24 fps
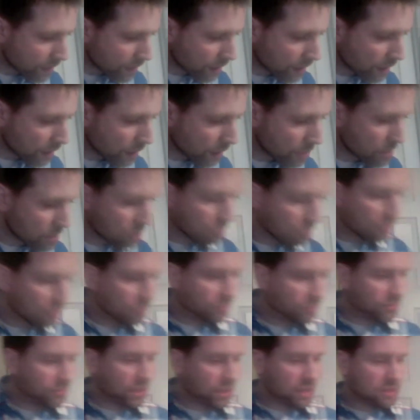The
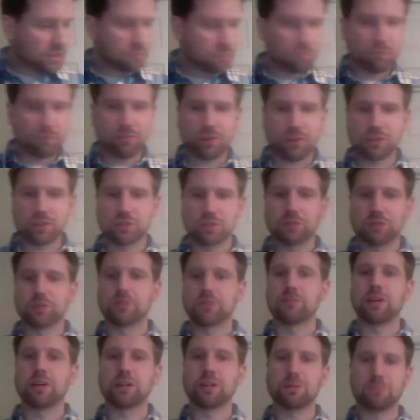three-phase professional
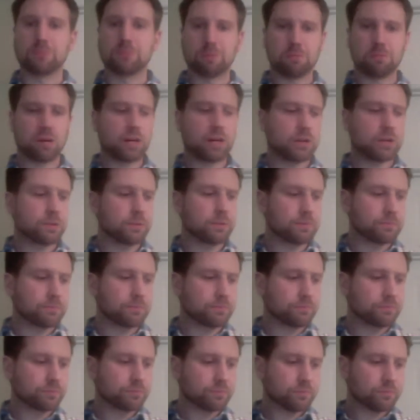development model.
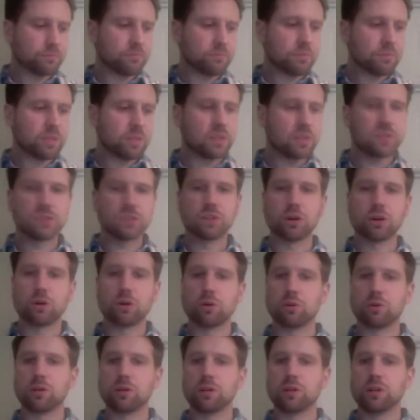
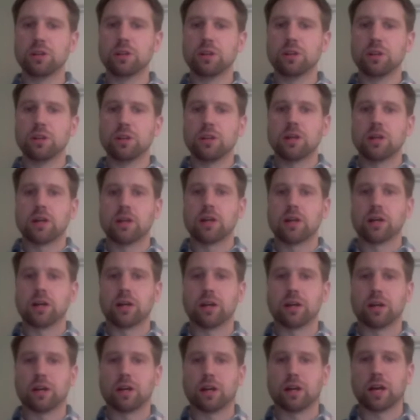So
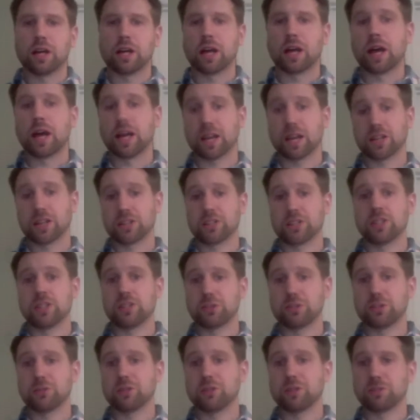I actually
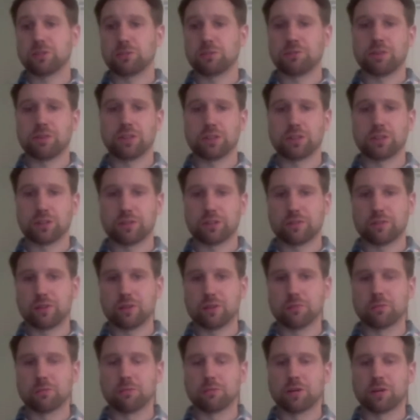enjoy this professional
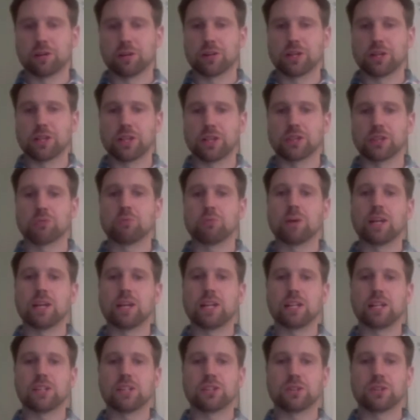development model. I think the
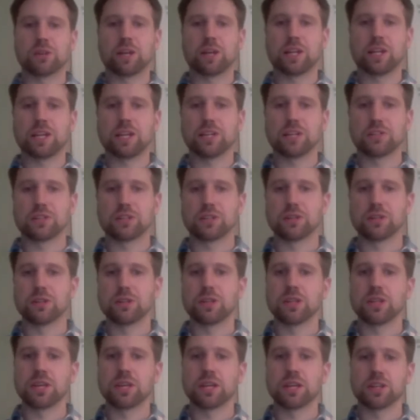readiness training is a good
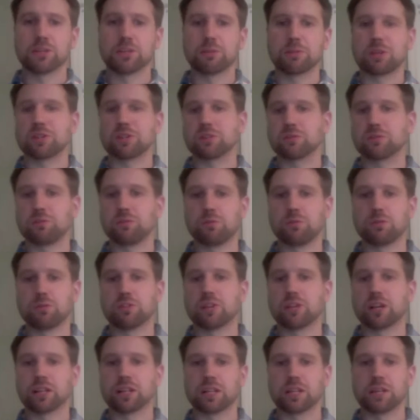thing, especially when we're
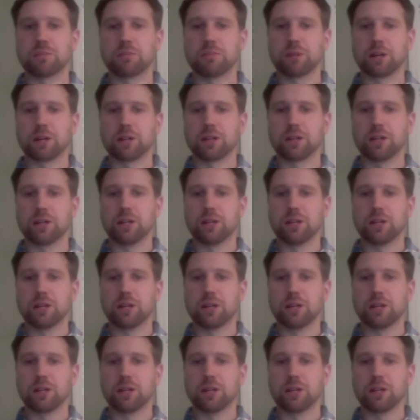talking about